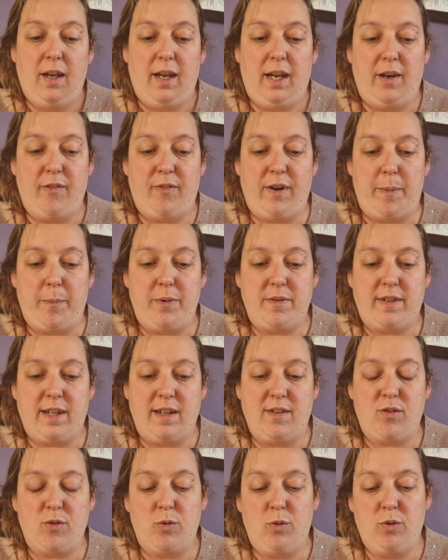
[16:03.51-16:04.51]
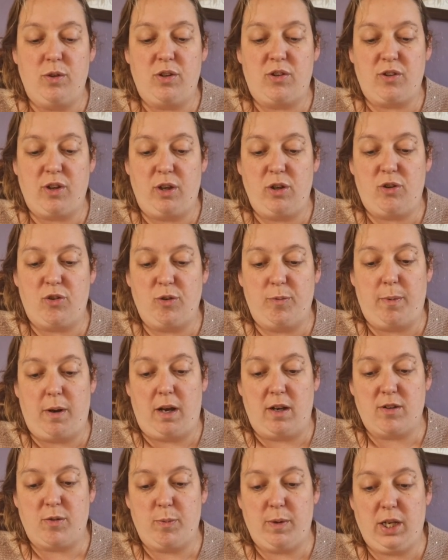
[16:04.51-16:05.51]
It represents all the social
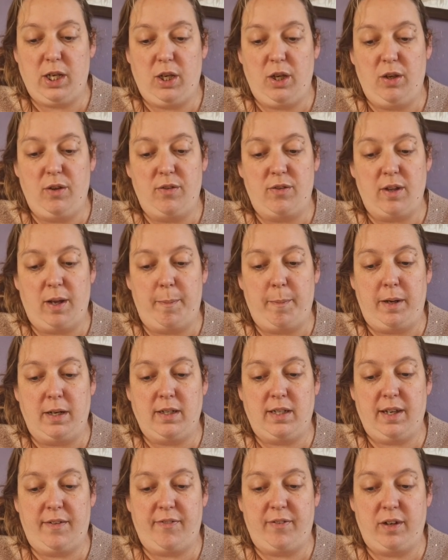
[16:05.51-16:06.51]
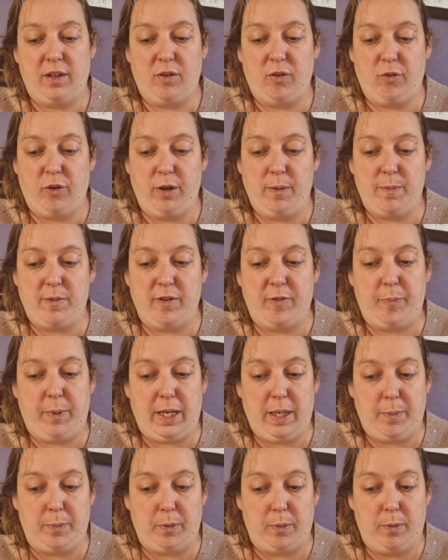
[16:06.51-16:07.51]
masks we use among different groups of
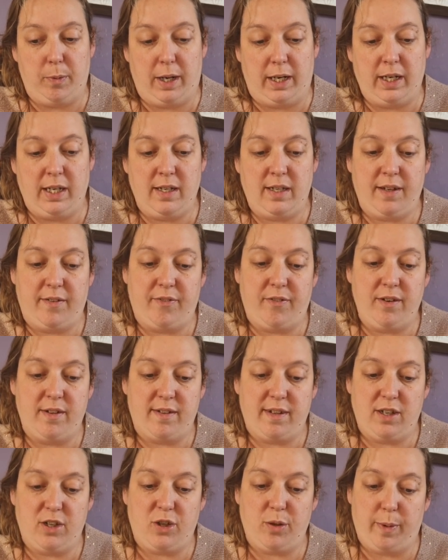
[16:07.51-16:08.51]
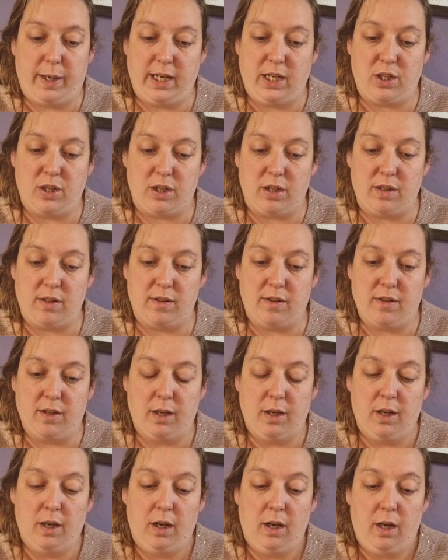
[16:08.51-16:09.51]
people and in different situations.
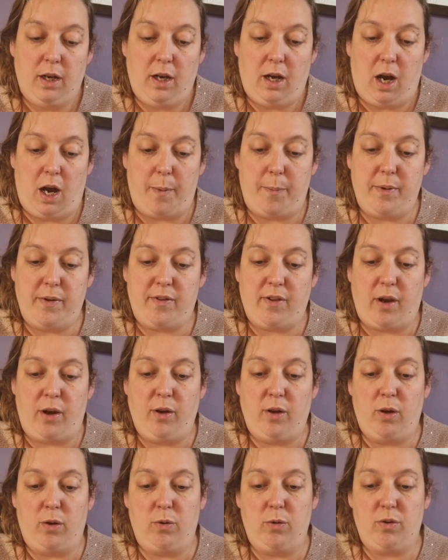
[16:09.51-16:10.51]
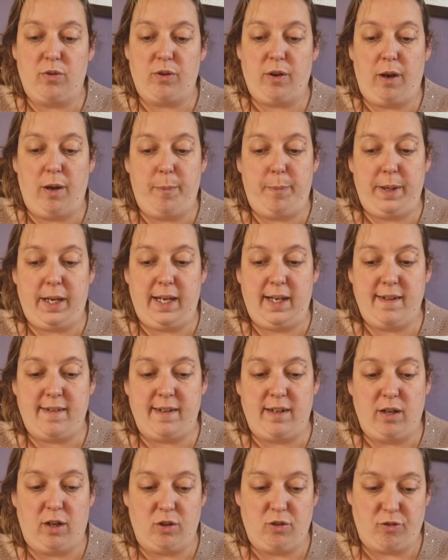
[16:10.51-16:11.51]
Our persona also appears
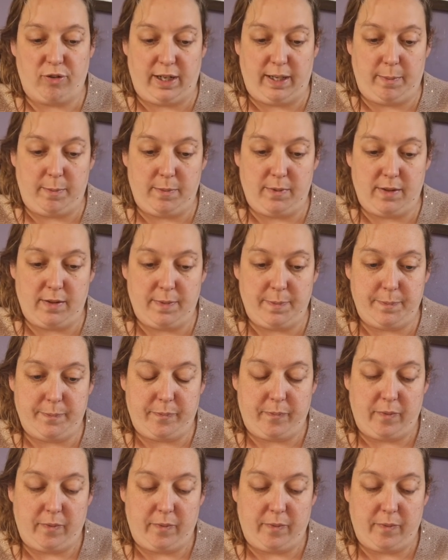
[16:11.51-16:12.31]
in our dreams.